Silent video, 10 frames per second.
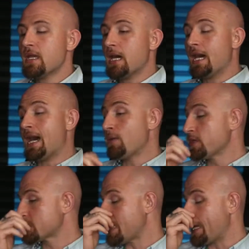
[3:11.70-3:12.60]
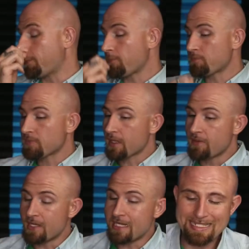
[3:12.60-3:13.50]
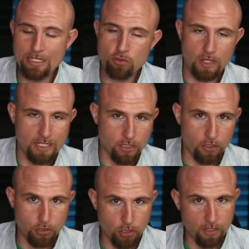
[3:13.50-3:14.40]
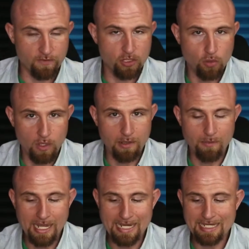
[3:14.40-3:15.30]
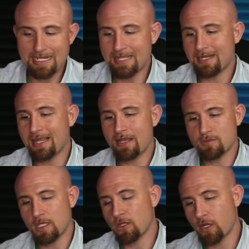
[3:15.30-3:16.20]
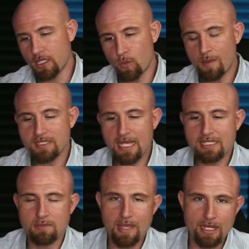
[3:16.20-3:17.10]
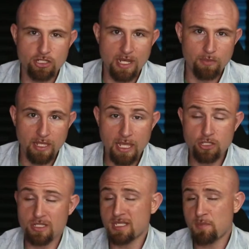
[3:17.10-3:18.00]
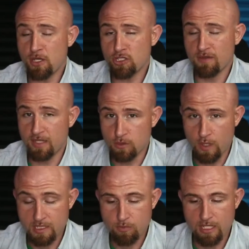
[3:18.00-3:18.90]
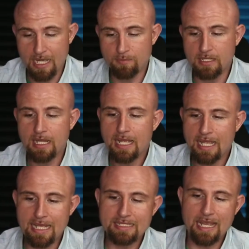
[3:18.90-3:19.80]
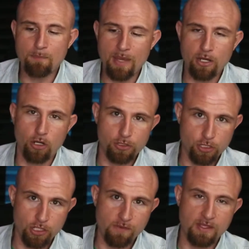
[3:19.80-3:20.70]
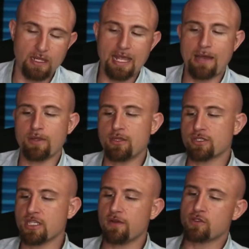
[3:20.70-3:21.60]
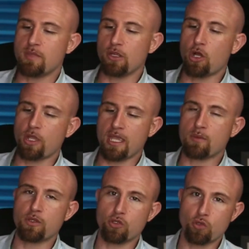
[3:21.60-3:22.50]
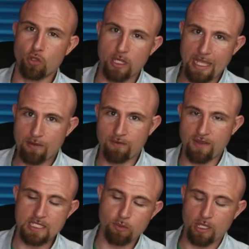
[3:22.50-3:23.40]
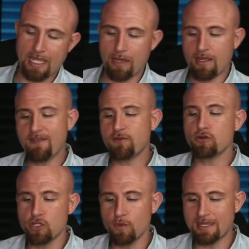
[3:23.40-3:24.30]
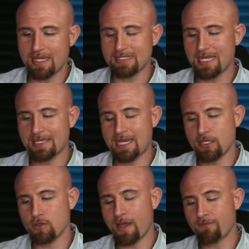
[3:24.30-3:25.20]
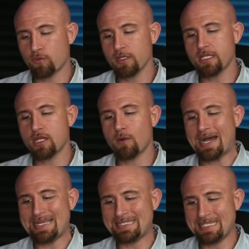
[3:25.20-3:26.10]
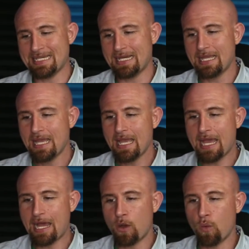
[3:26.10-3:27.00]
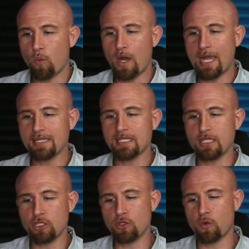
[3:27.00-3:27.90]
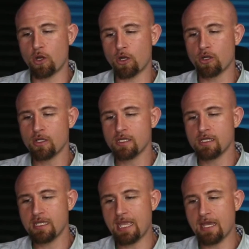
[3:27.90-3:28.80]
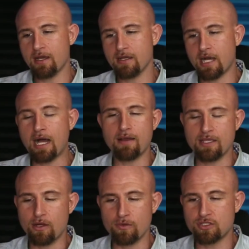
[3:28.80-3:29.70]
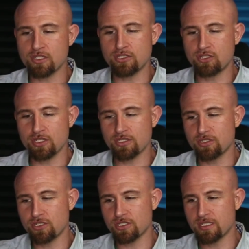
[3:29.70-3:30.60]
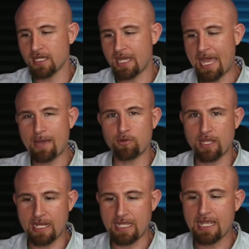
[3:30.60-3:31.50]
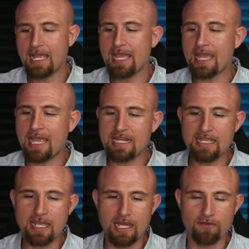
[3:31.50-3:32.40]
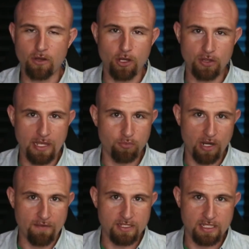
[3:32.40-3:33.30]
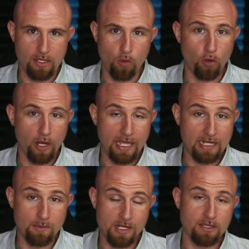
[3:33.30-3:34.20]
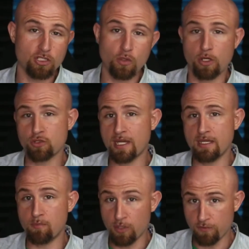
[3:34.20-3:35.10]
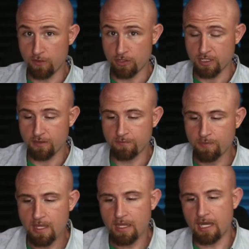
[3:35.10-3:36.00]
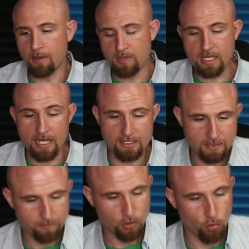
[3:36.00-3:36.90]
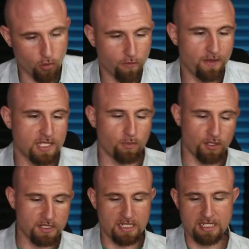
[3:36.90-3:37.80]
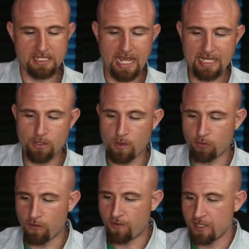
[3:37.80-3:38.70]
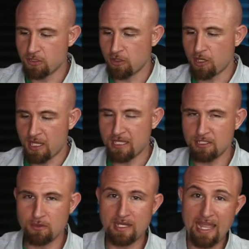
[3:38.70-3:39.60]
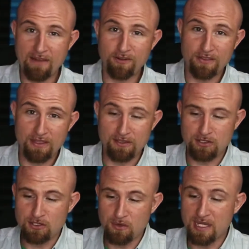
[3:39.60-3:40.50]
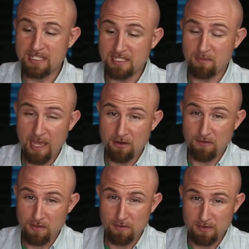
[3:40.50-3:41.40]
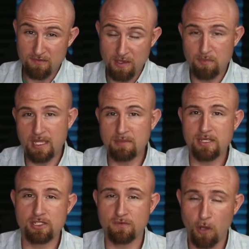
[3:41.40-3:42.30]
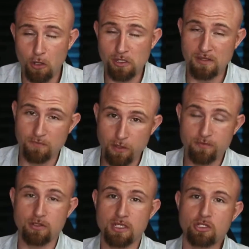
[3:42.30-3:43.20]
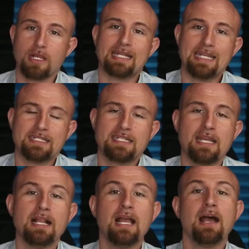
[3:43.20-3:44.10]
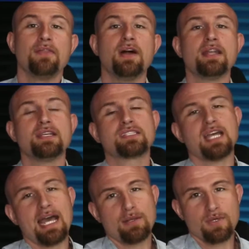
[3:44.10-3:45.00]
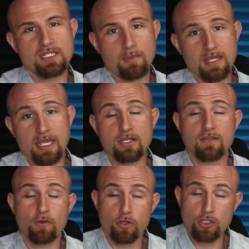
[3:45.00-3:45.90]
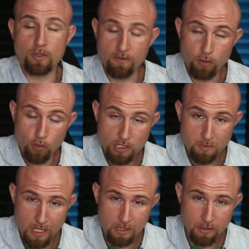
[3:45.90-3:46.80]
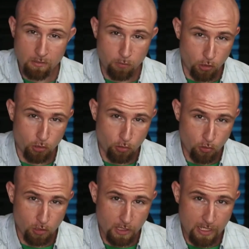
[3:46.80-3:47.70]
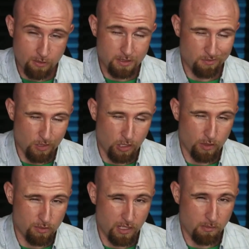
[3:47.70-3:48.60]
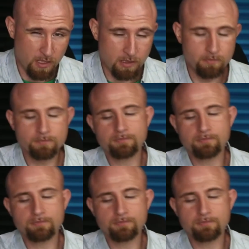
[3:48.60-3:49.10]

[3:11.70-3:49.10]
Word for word: uh, I will say that a decentralized alternative to storing my identity that allows me to log into websites and manage applications, especially if it gets widespread adopted, is a better alternative than allowing yourself to be logging in with your Google account and Facebook account. If you're doing things like that, you have really no idea how widely you are uh, you know, just just just uh, abrogating any kind of online privacy or anonymity that you are trying to build for yourself. Uh, because Google, Facebook sees exactly what profiles you're logging into and everything that you're doing. Doesn't matter if you use a VPN because you've already involved your digital identity that is tied with something else. Of course, you can, of course, make burner Google accounts, always recommended.